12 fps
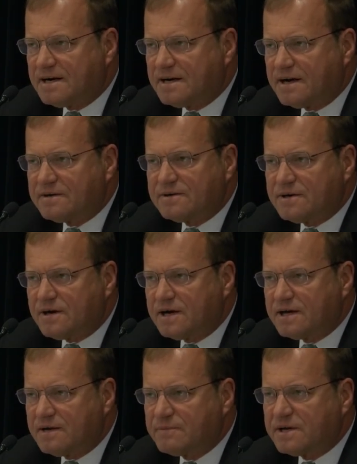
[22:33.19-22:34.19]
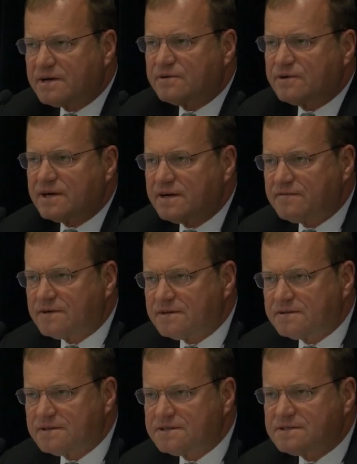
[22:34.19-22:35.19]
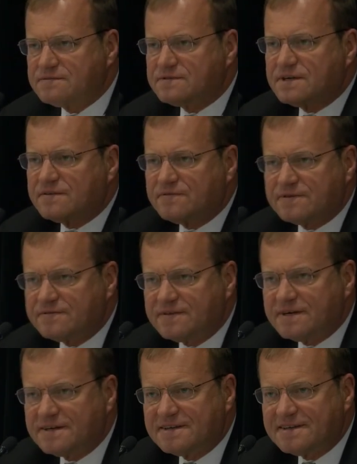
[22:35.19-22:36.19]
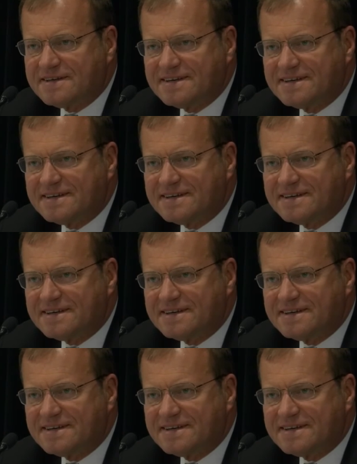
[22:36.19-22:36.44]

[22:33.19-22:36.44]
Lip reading: I don't know. I mean, I don't have a list of stuff we've done,